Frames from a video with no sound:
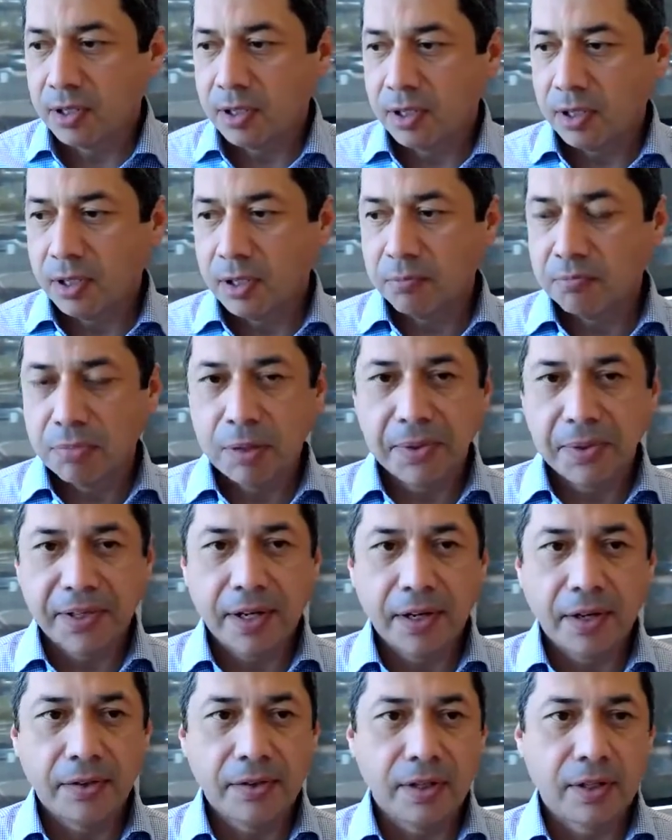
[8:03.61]
public
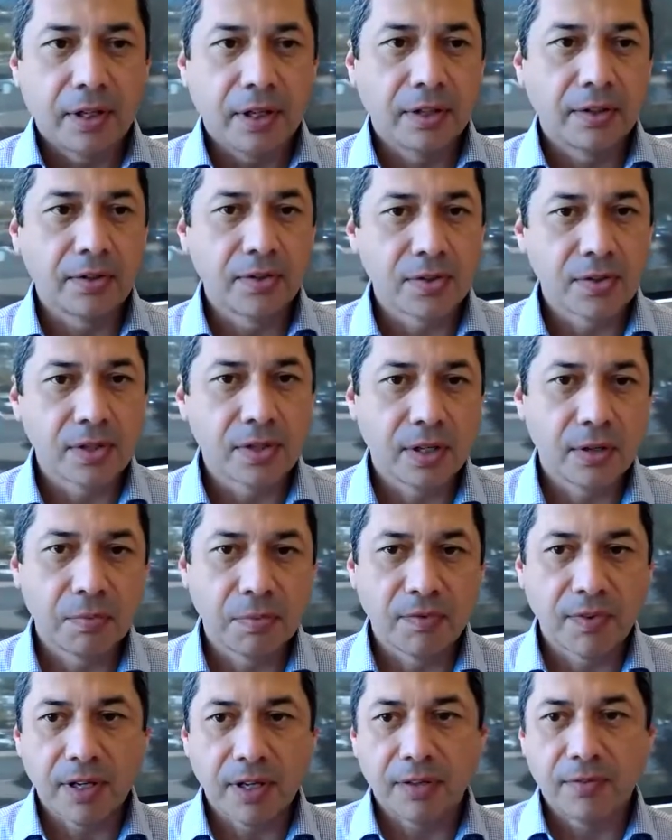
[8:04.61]
health, and others that are
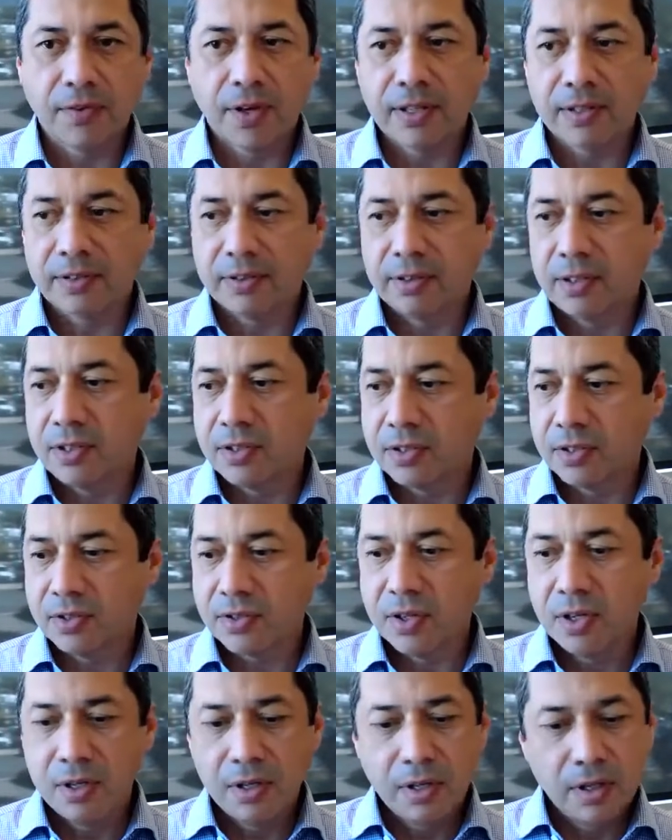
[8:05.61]
providing vaccinations,